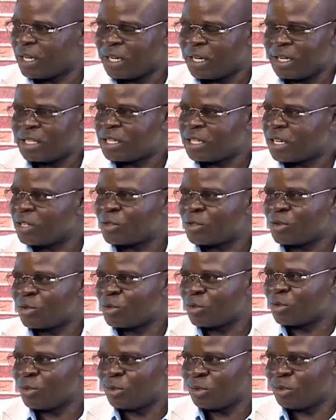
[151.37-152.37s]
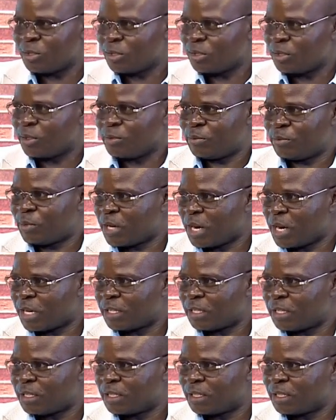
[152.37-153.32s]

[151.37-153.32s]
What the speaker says: The child is going to lose morale.